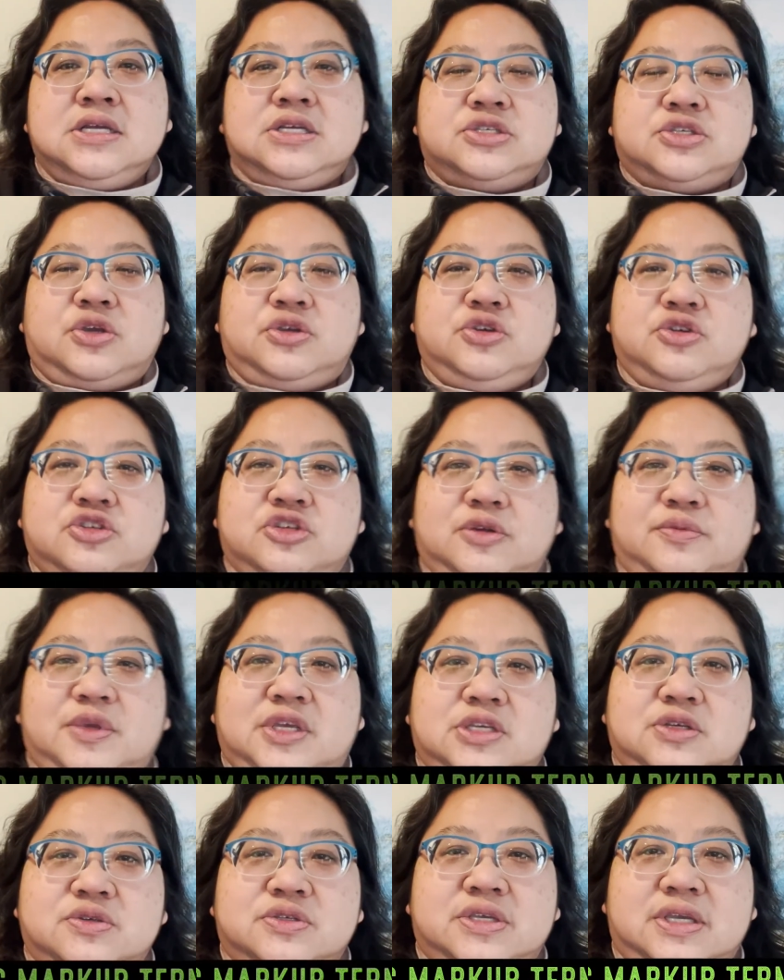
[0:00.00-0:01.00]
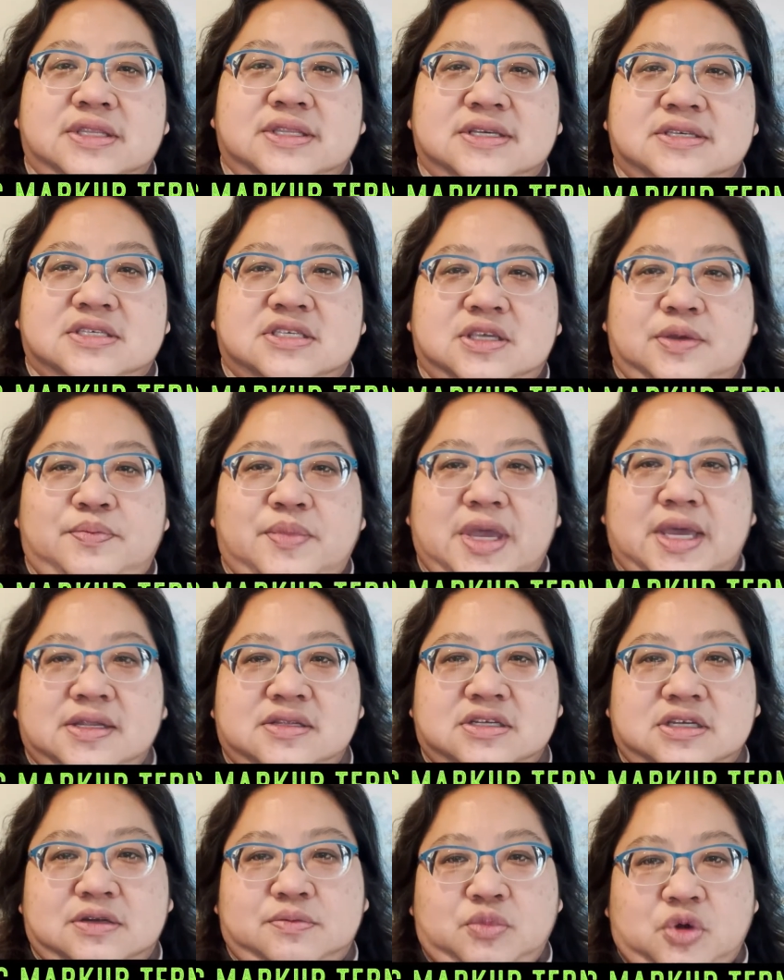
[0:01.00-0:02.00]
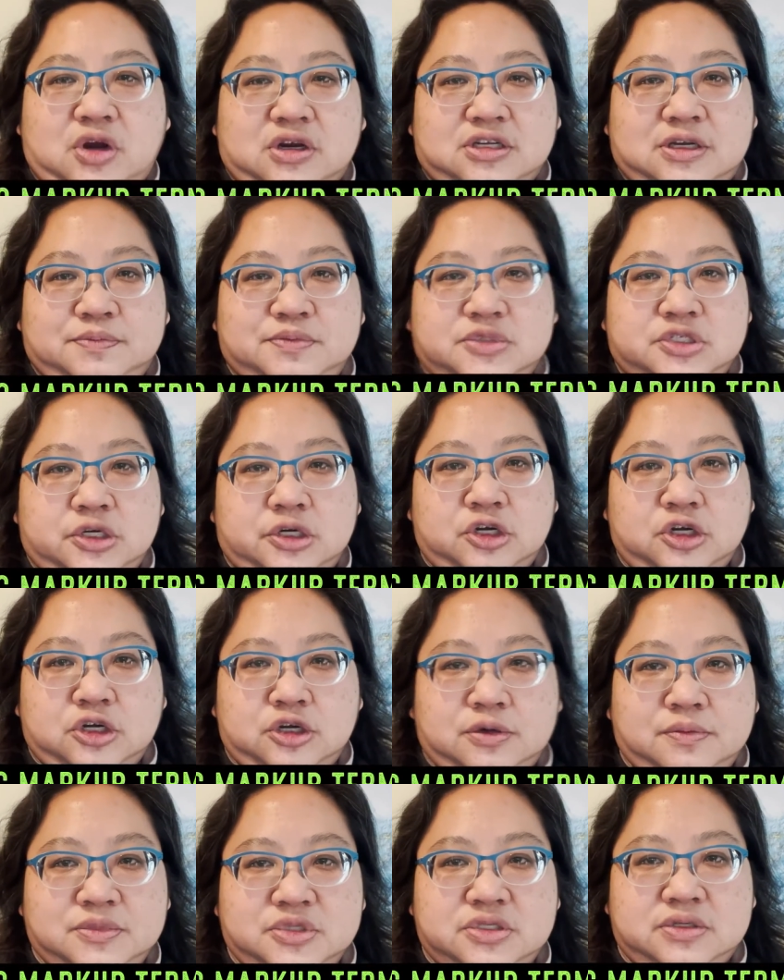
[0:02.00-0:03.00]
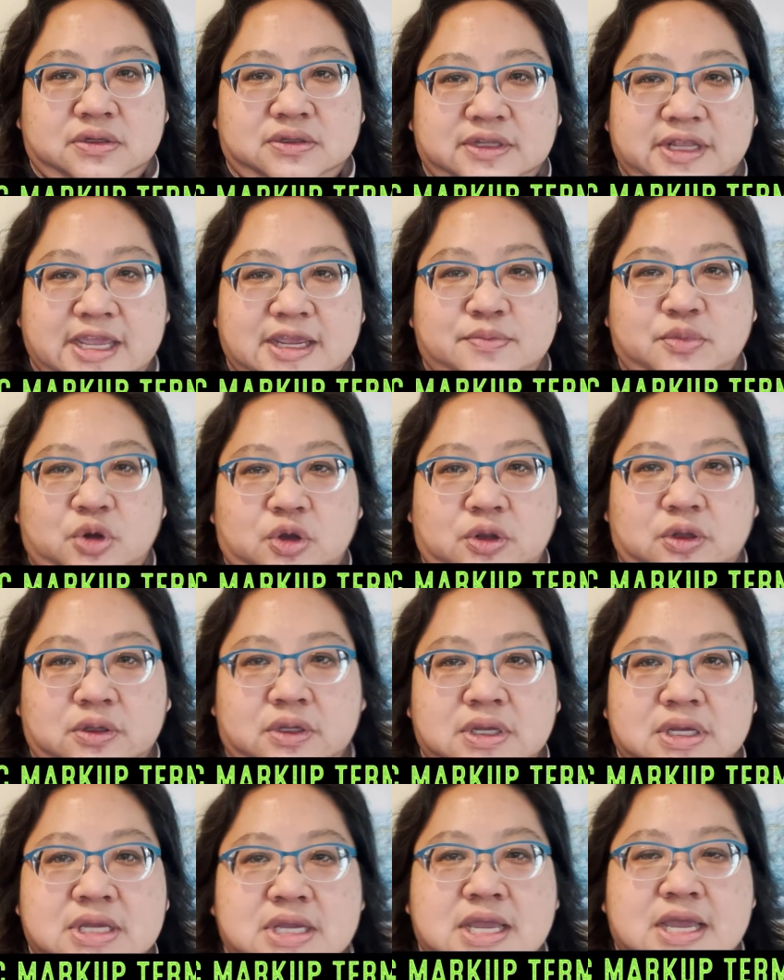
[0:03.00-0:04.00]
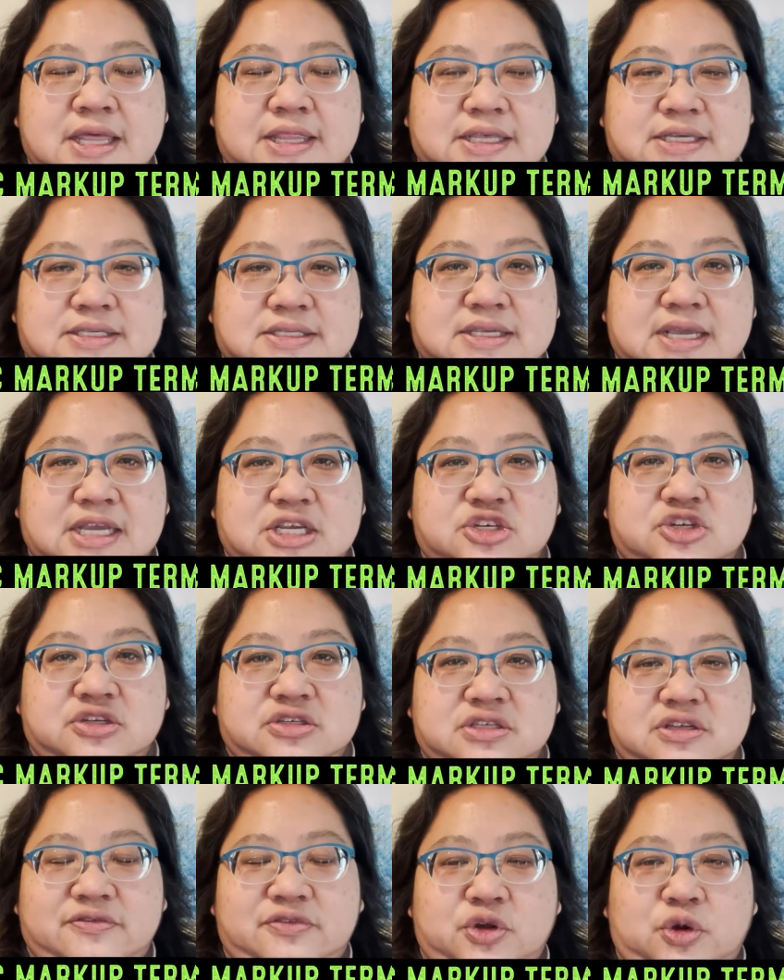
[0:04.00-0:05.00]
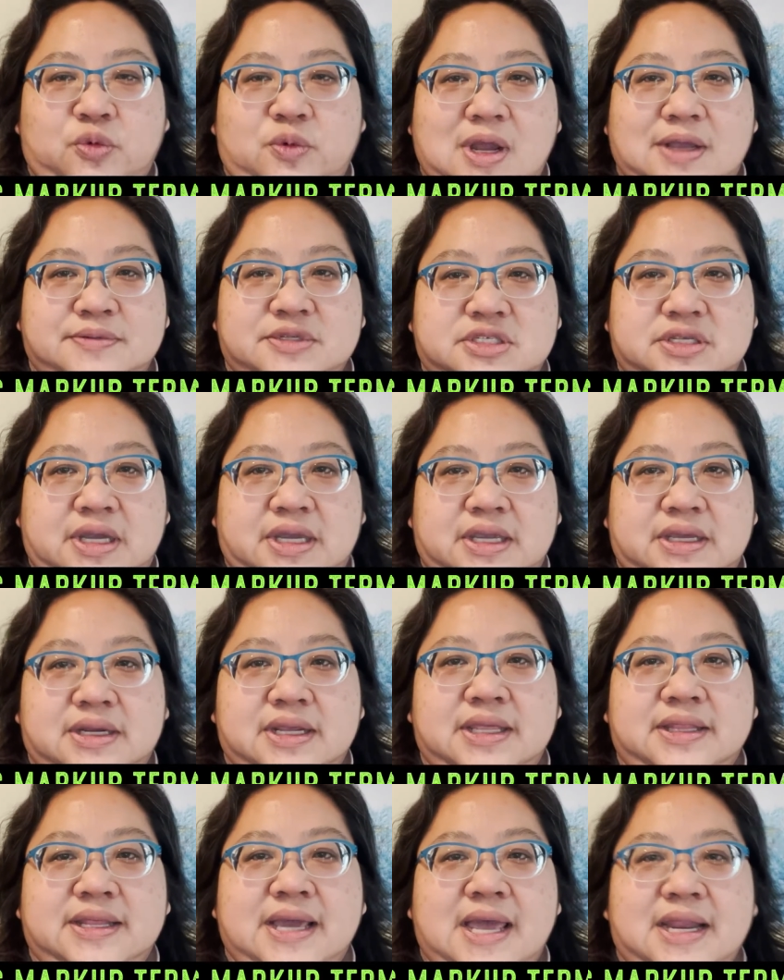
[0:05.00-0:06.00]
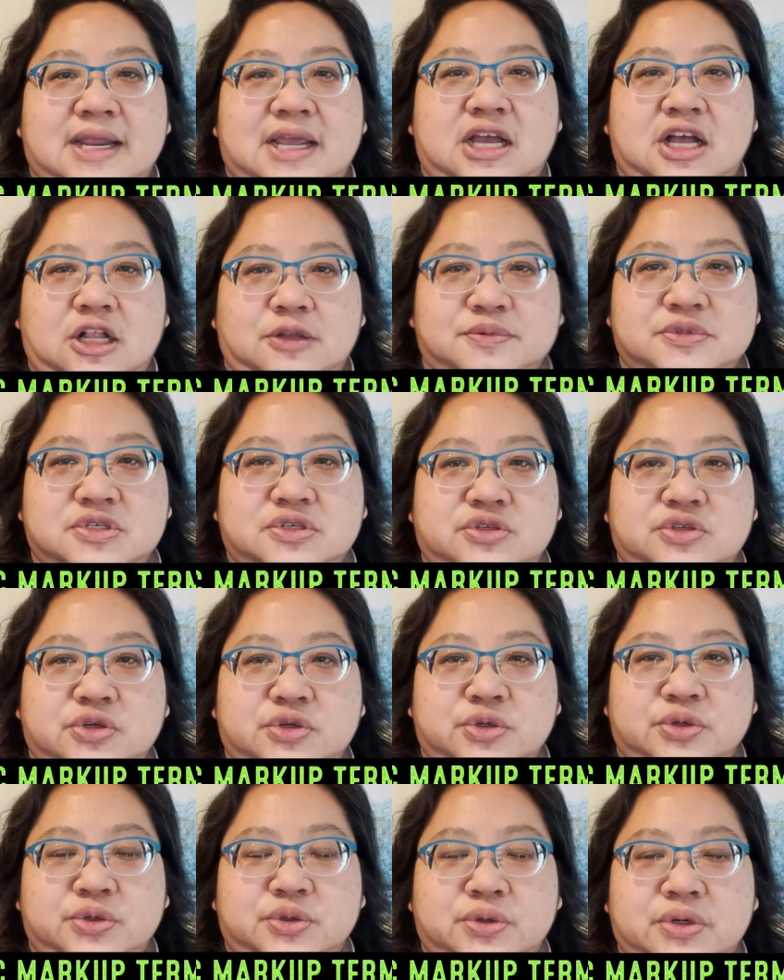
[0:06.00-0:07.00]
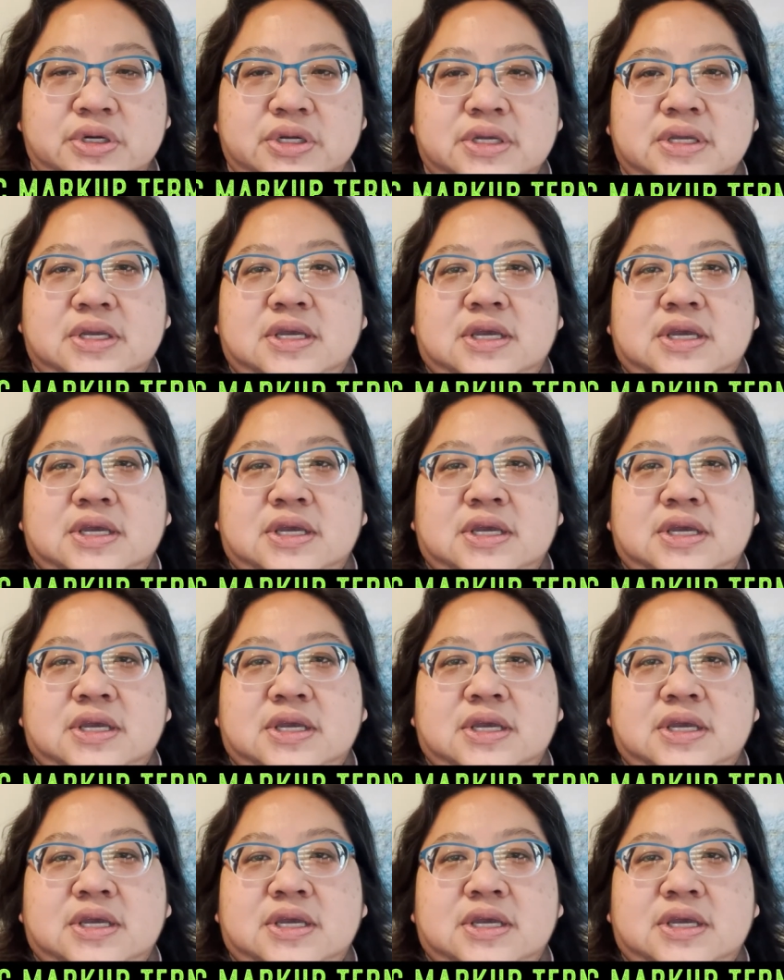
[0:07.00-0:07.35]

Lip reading: So you should be using these semantic markup terms to label the sections of your website, and that helps you